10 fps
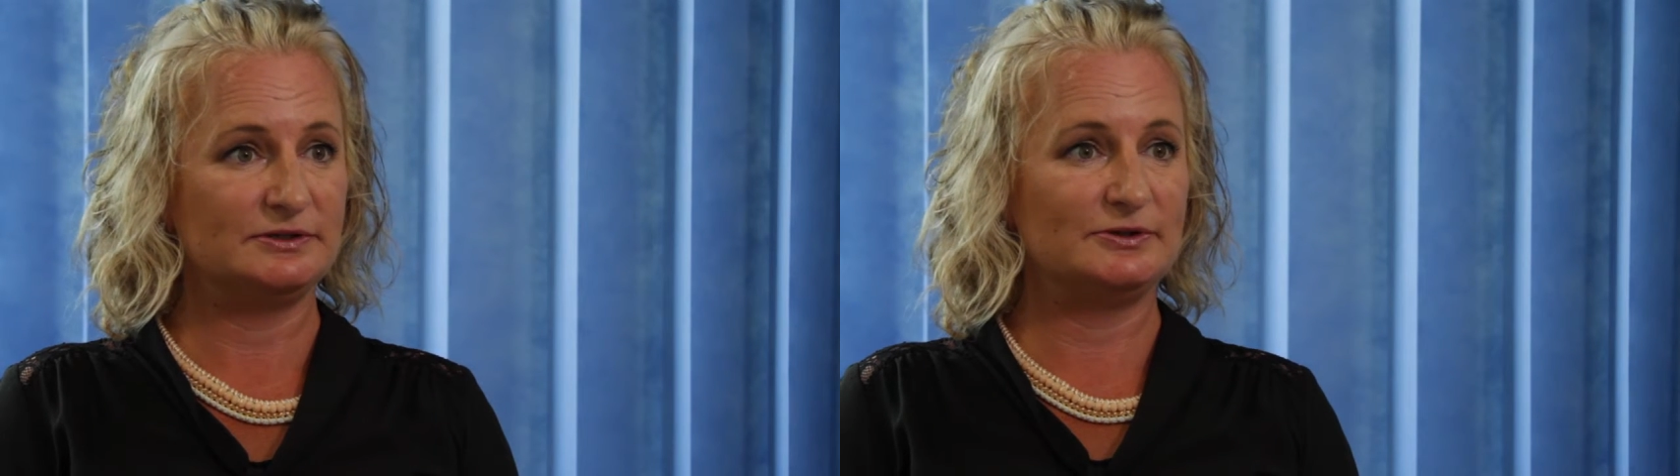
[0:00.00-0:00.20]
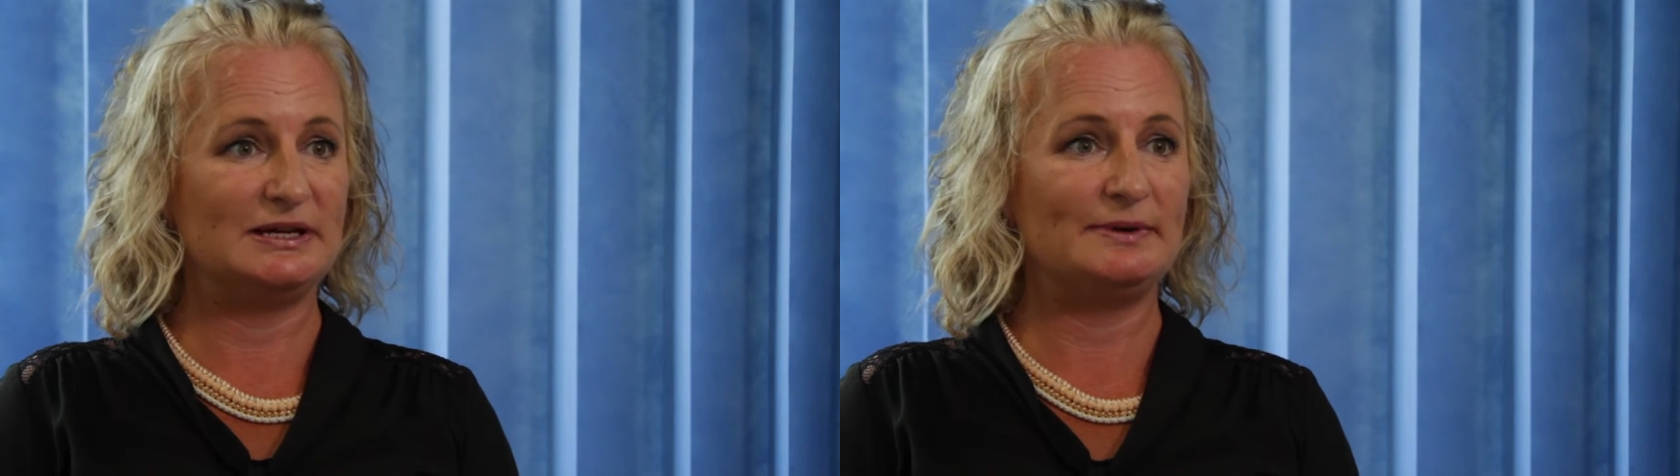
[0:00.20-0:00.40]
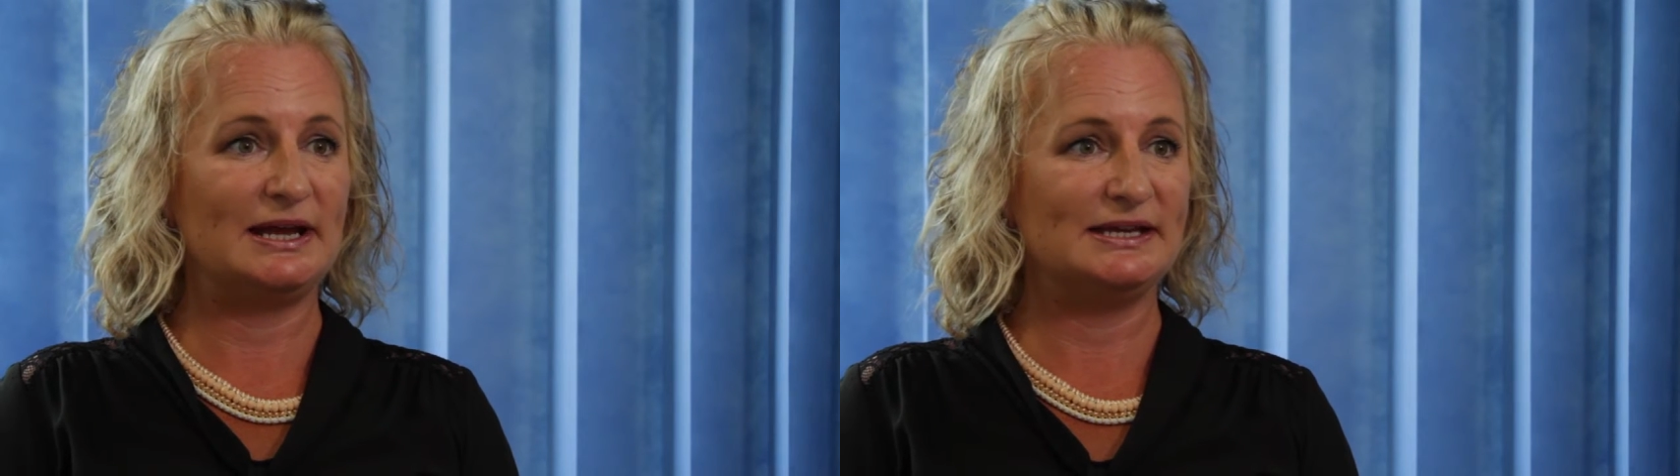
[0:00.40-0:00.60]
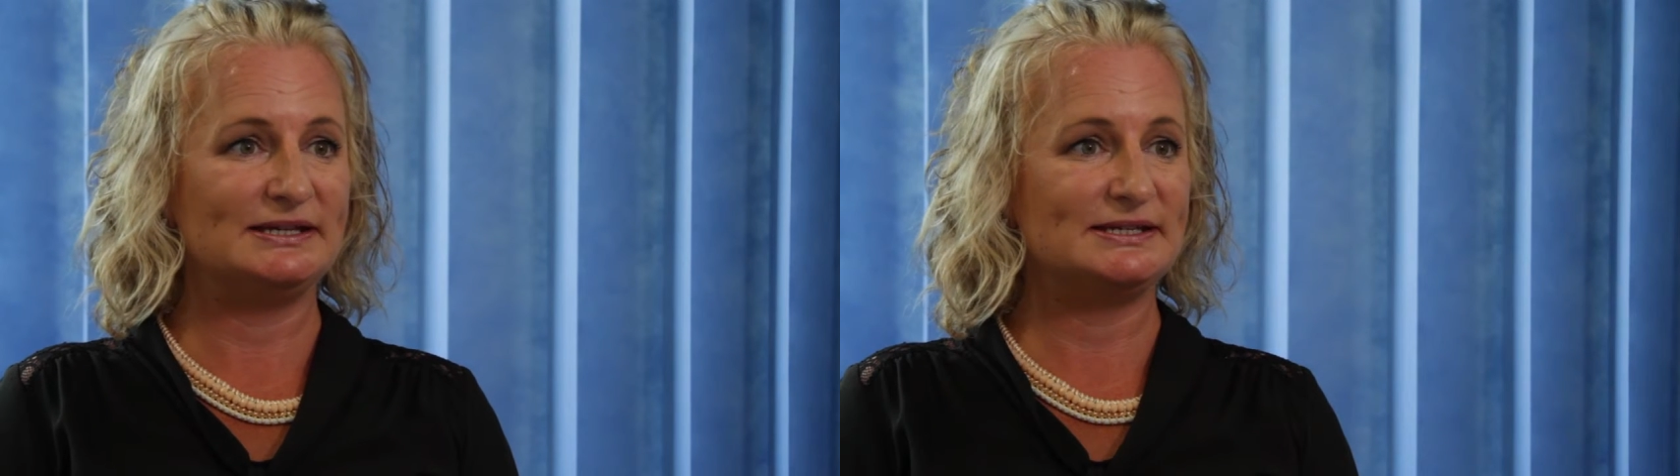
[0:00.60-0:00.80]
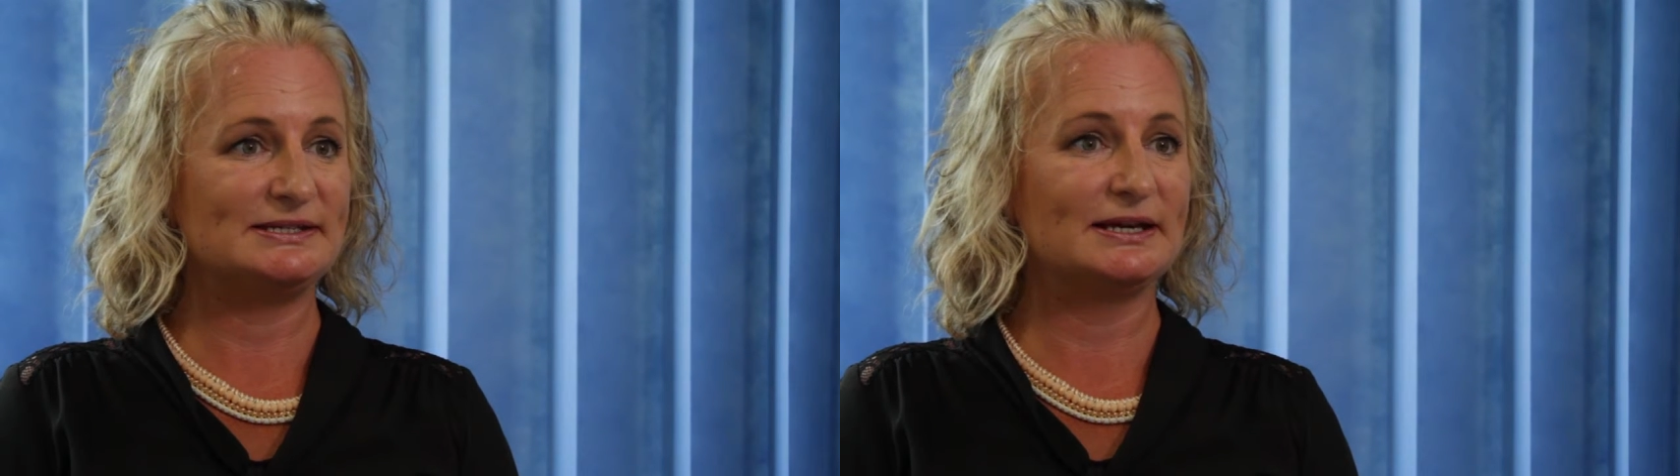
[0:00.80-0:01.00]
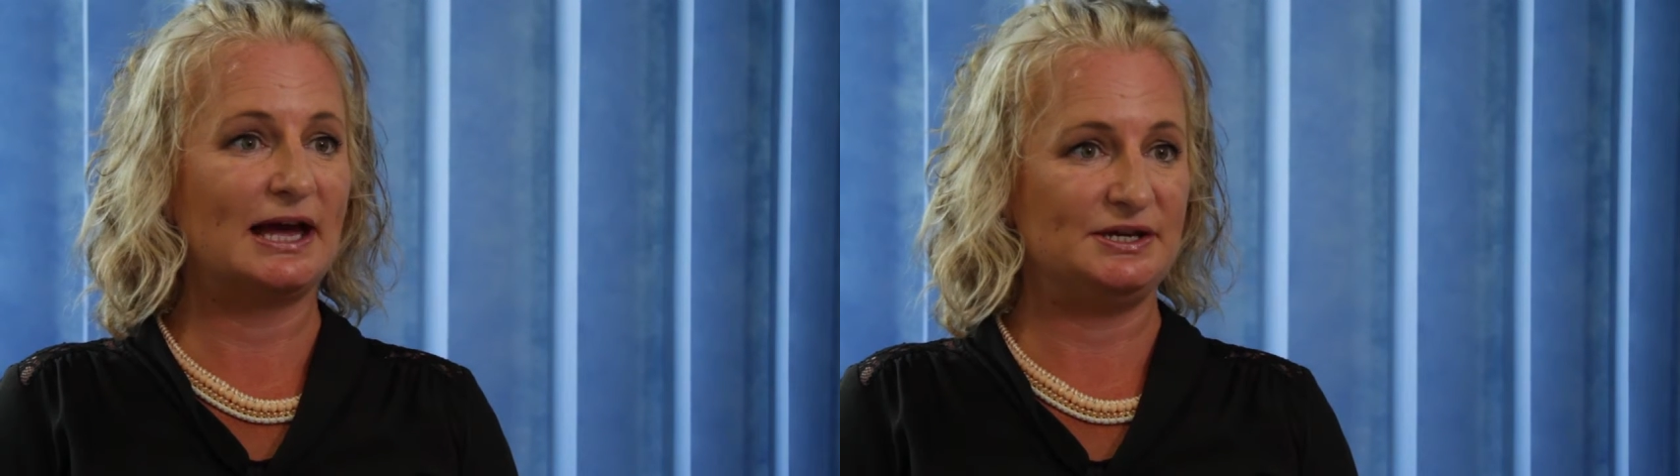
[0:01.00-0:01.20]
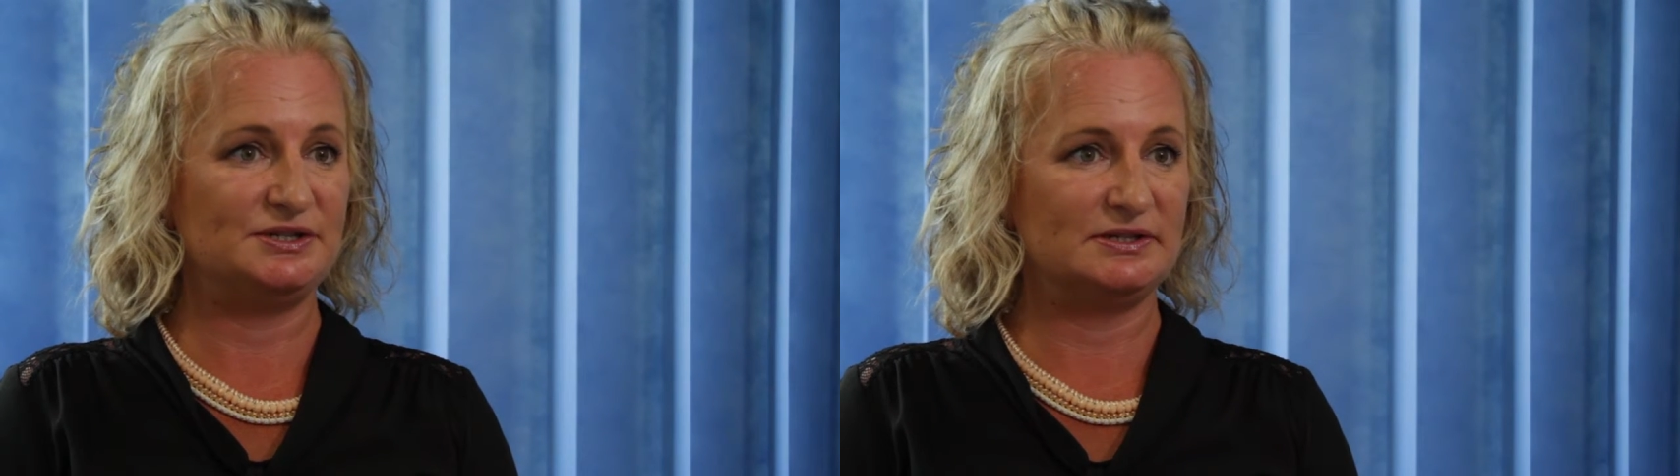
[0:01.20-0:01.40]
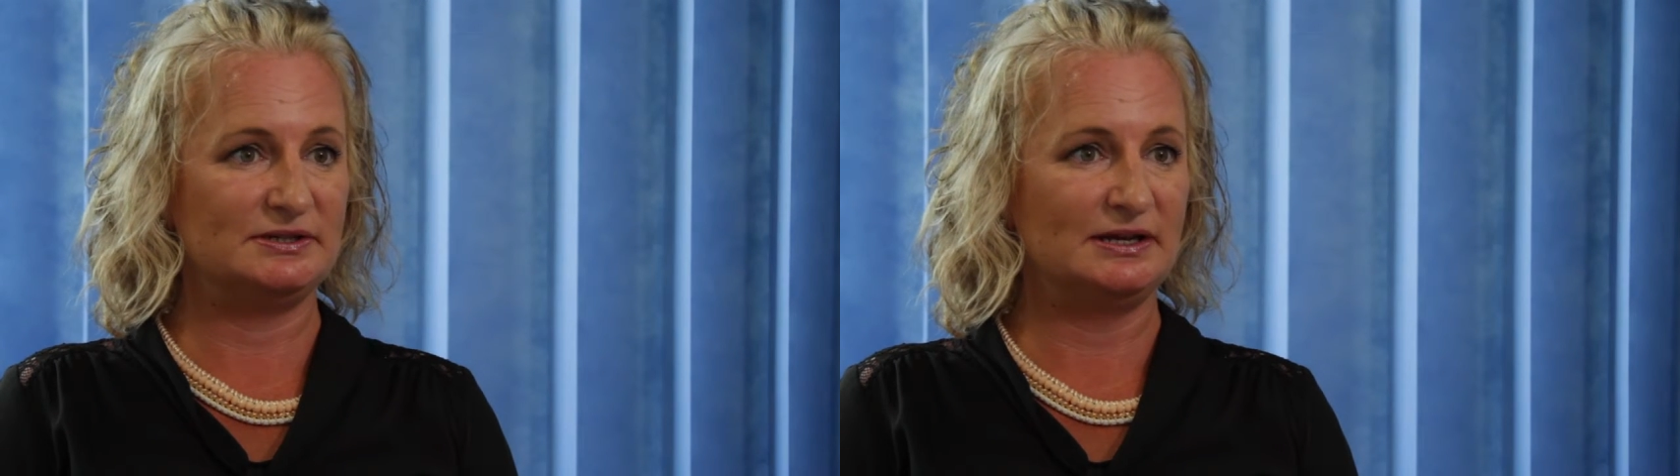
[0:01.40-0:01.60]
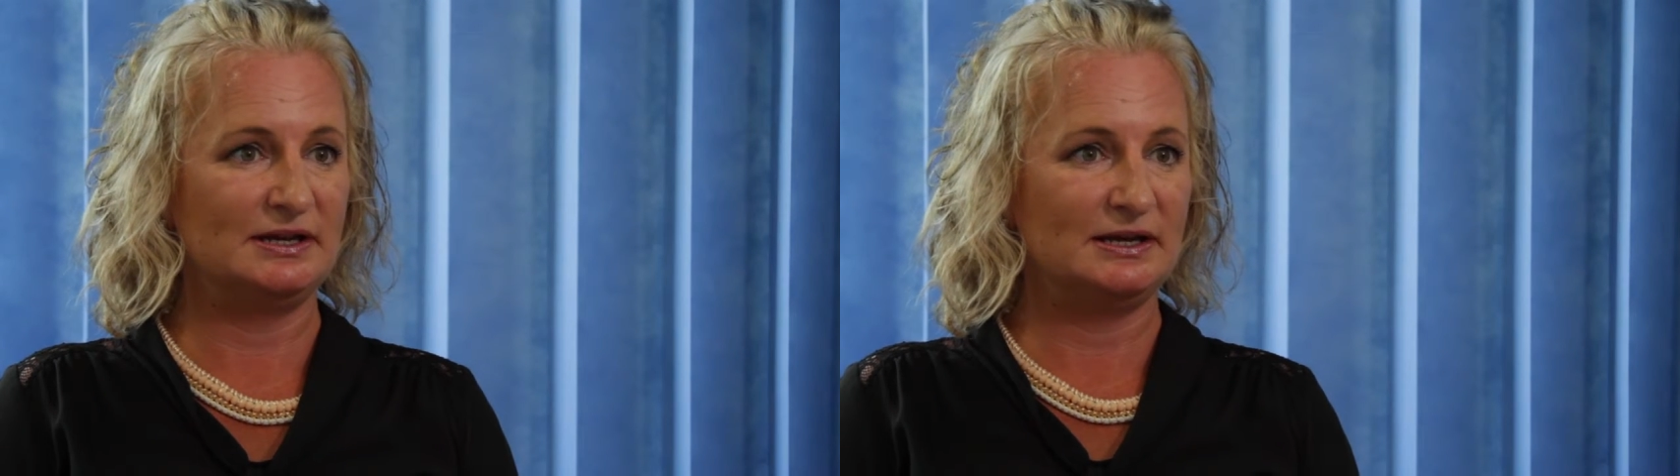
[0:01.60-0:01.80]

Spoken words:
to eliminate dislocation